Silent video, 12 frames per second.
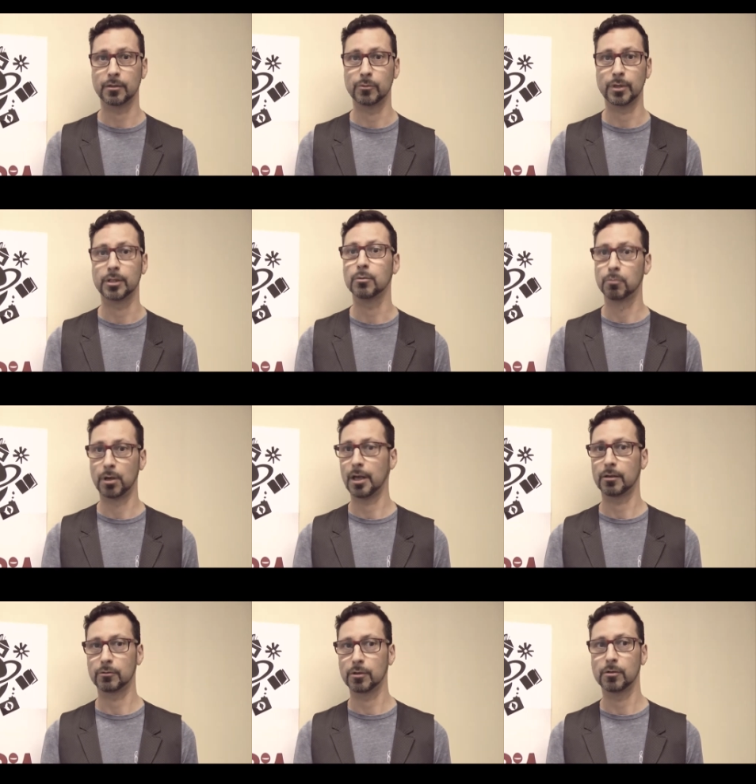uh, when you
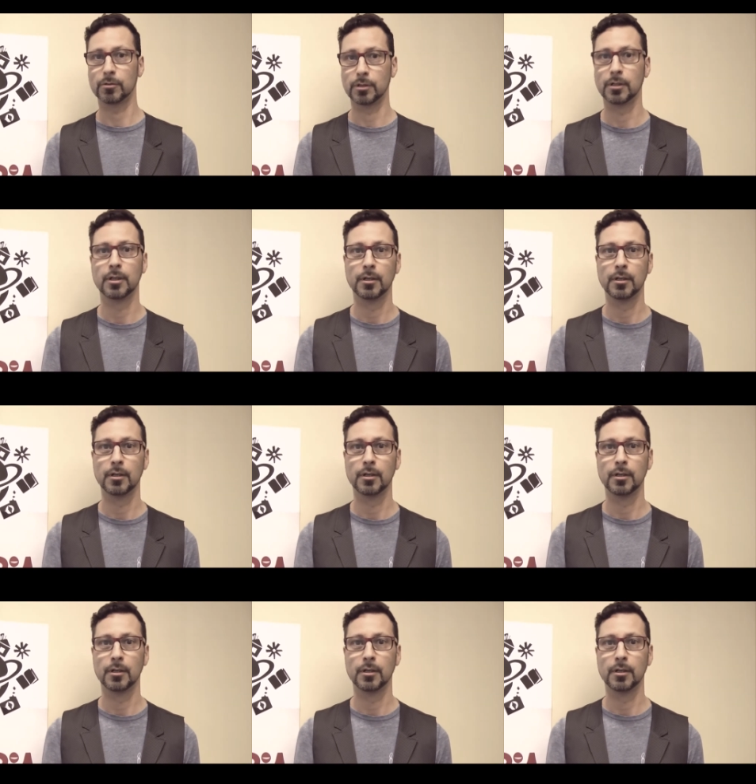play a role,